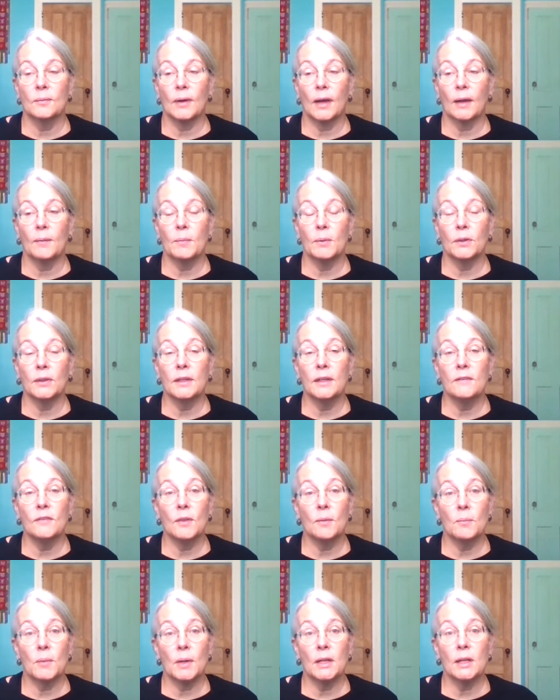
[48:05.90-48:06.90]
I believe
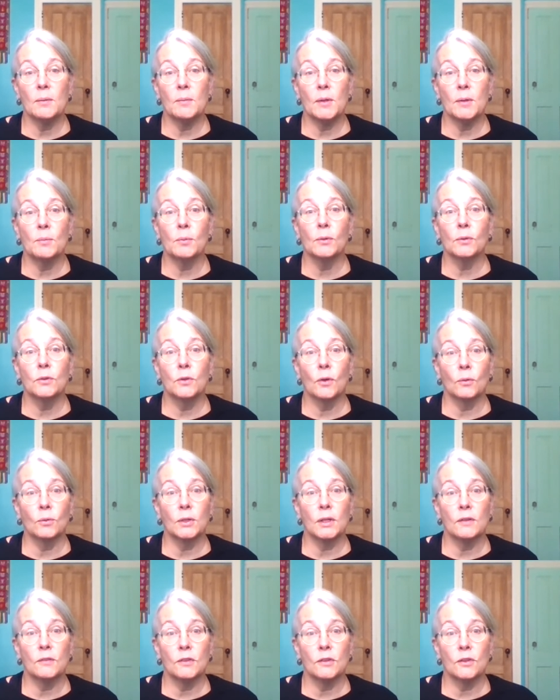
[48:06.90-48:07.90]
that many people don't
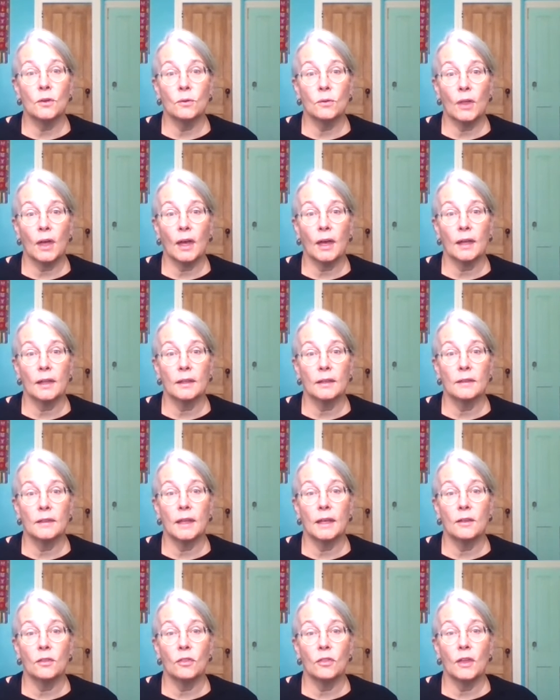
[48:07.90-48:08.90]
even know that.
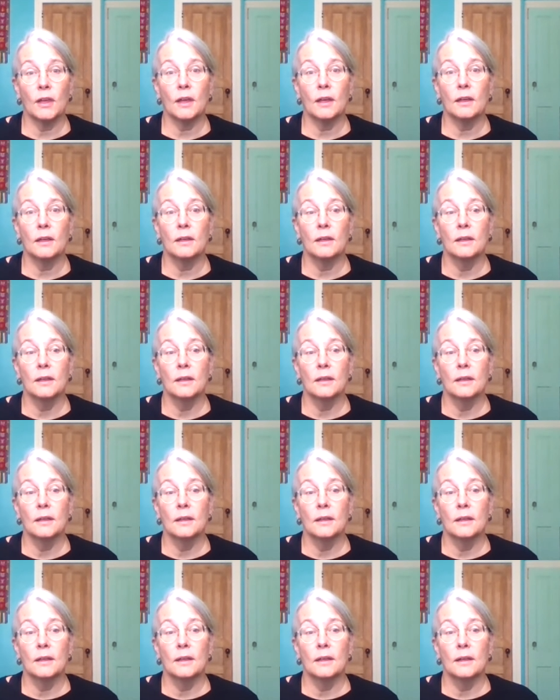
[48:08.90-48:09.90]
They think
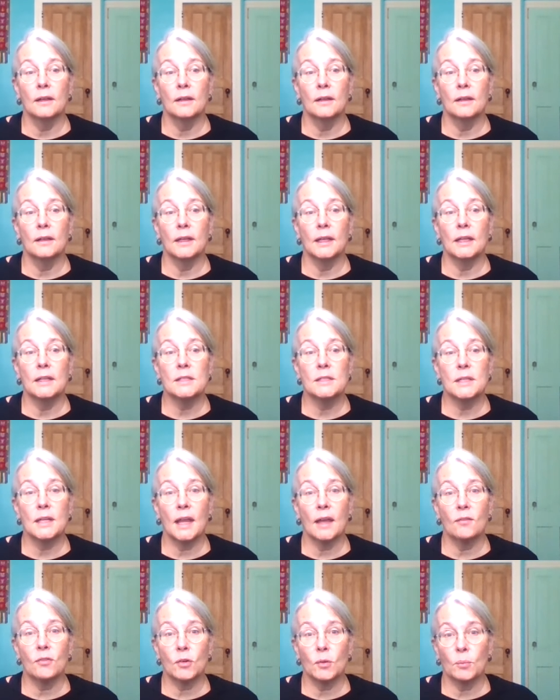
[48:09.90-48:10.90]
it is
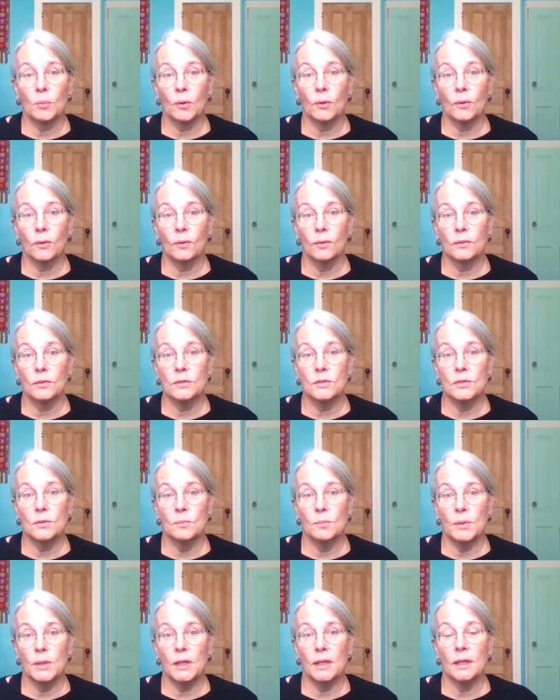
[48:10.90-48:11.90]
inevitable to
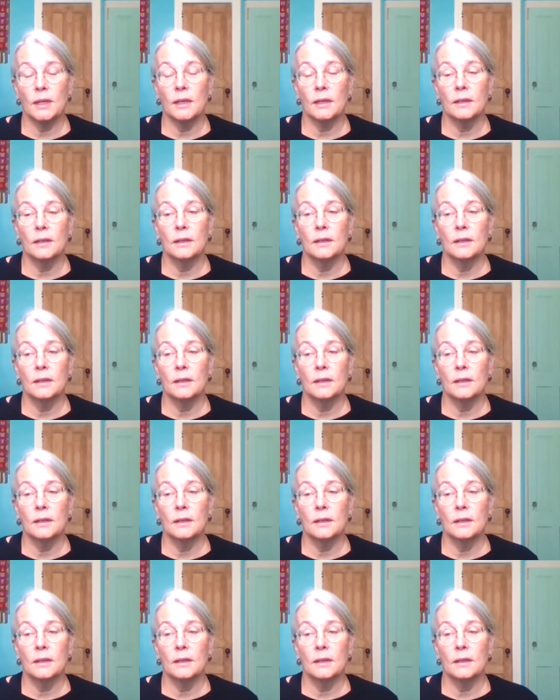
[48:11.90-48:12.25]
be